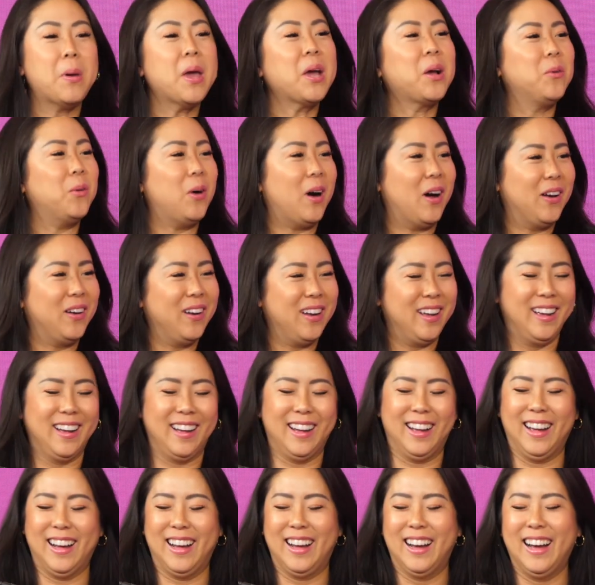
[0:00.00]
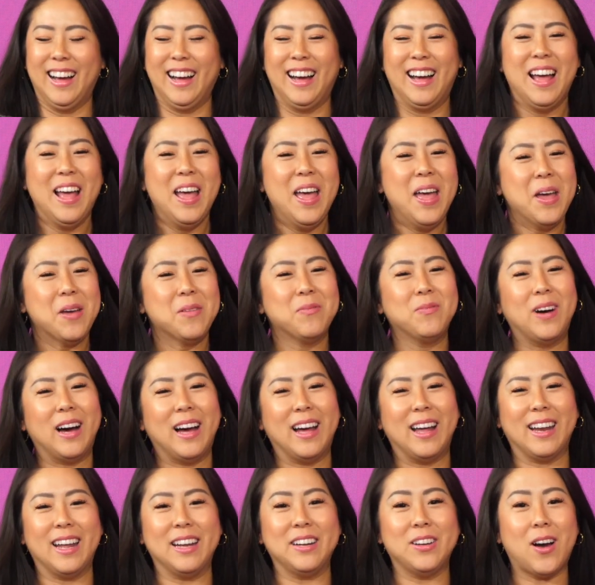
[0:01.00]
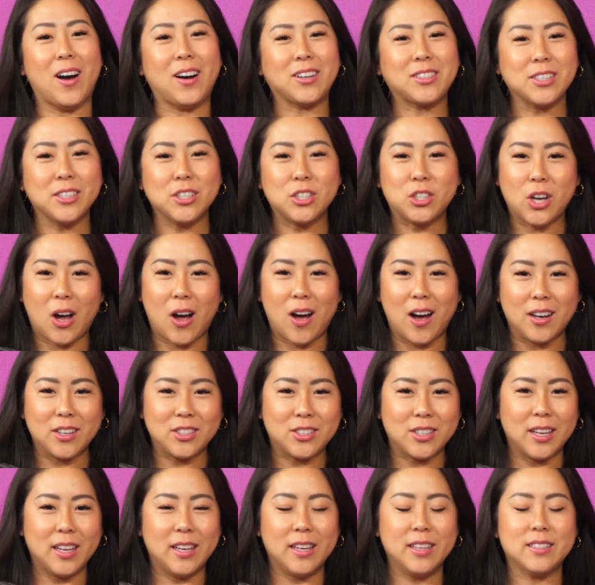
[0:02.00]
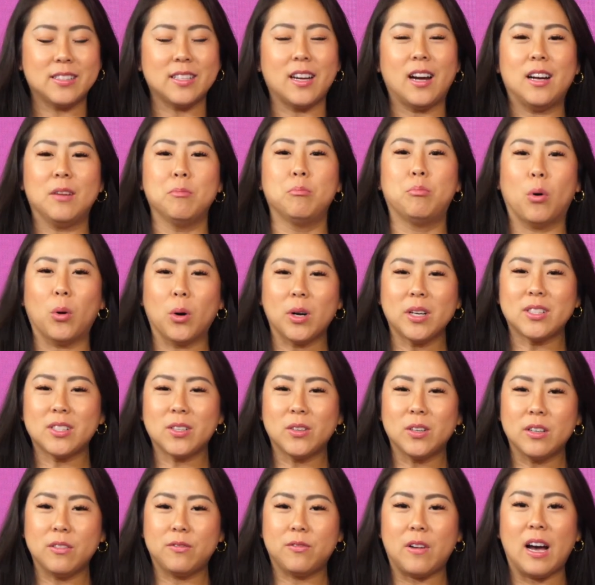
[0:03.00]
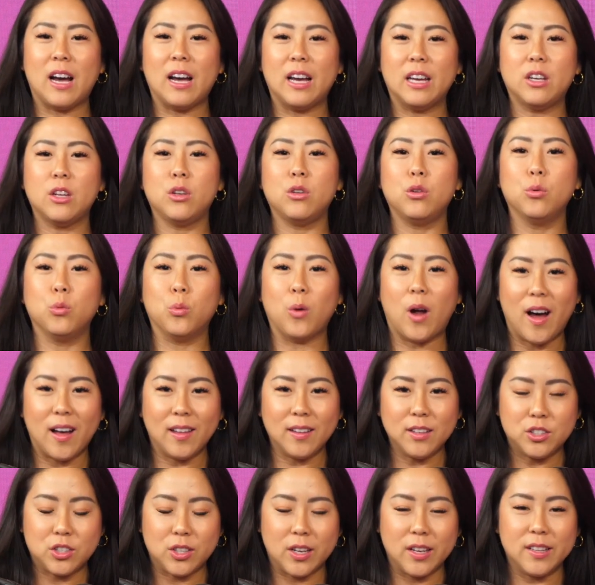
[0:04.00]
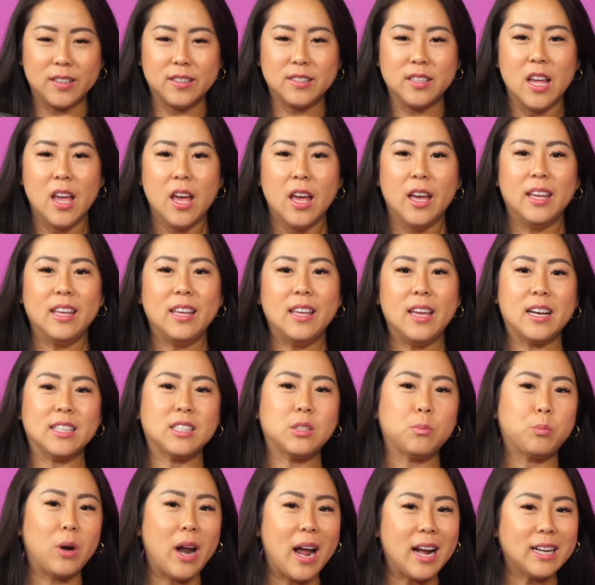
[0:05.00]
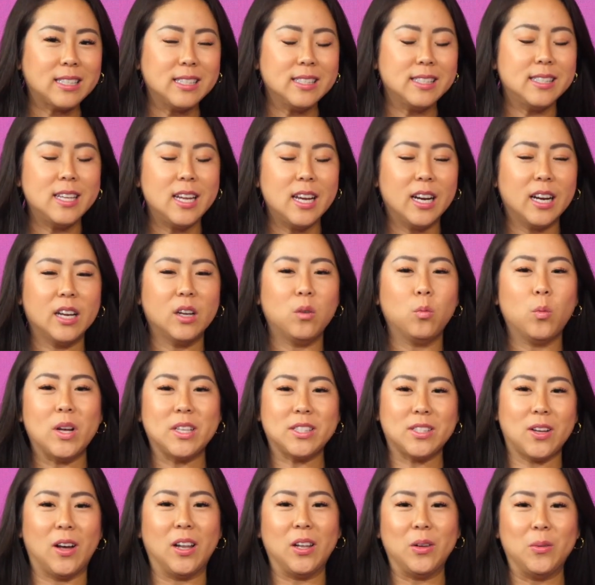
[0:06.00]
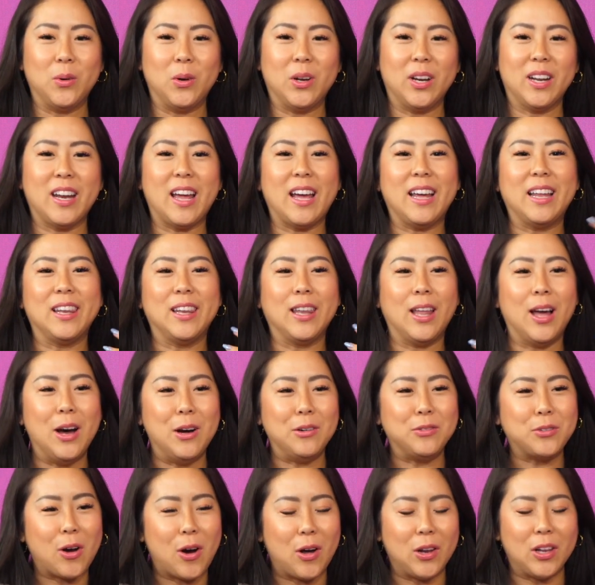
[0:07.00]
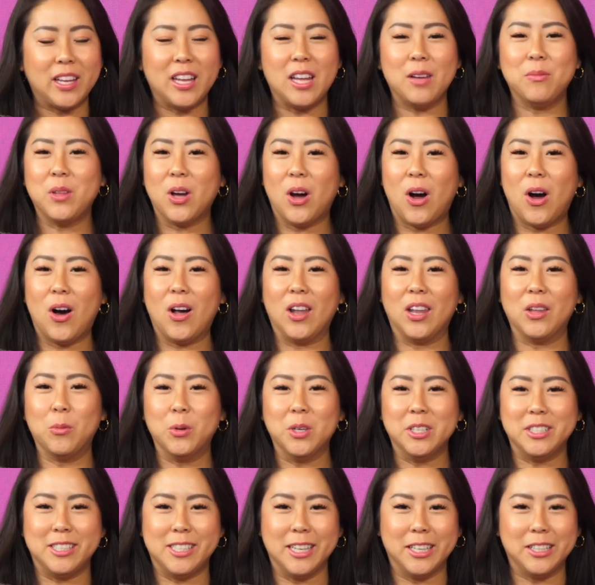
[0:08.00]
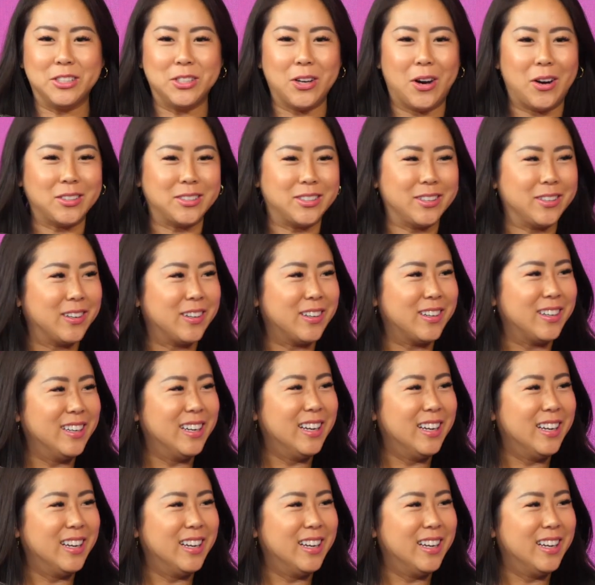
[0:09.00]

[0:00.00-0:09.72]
Big one. But Dr. Josh is a board certified urologist. He has a practice here in West Hollywood, and I love calling him the Hollywood dick doctor.